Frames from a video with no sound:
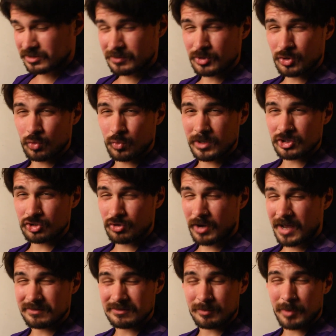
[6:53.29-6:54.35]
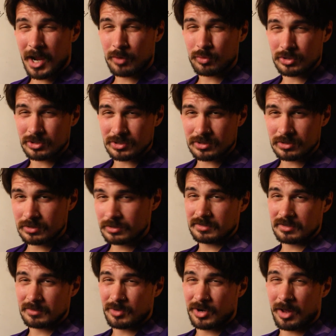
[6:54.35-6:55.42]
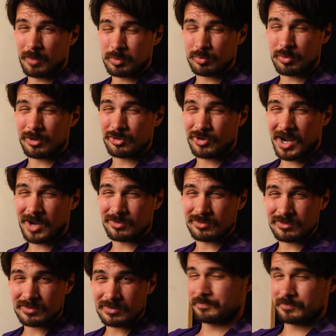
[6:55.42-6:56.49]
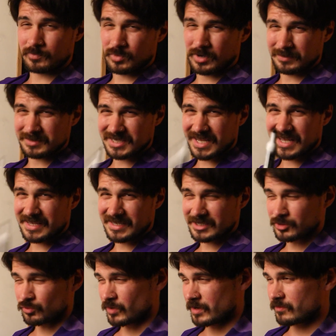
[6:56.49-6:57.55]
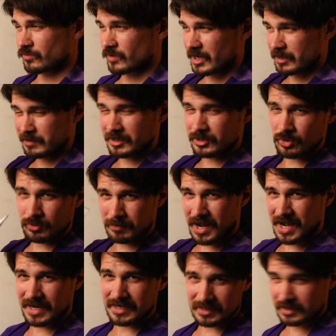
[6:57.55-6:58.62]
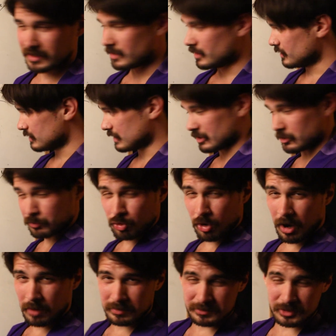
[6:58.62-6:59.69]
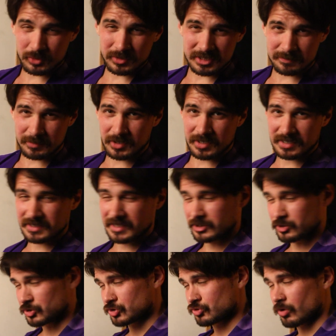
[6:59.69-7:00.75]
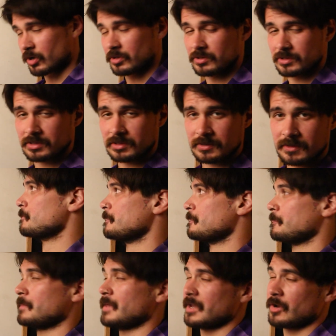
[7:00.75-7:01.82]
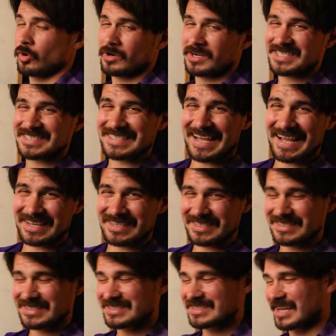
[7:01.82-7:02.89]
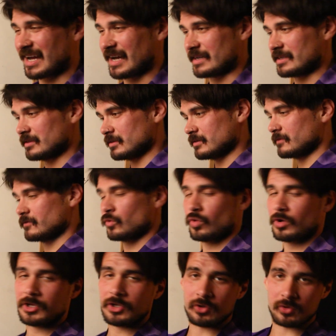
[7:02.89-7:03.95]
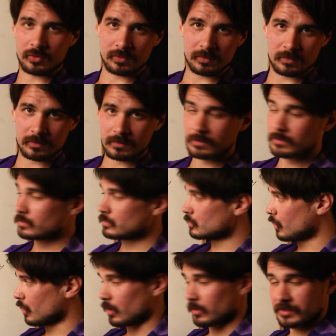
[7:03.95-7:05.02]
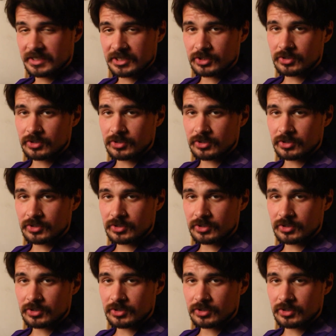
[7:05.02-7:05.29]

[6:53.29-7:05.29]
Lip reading: your witchcraft powers. Come on, help a brother out. What I'm saying is reframe in your mind that the problems you experience, that your struggles, they are exactly designed for you on this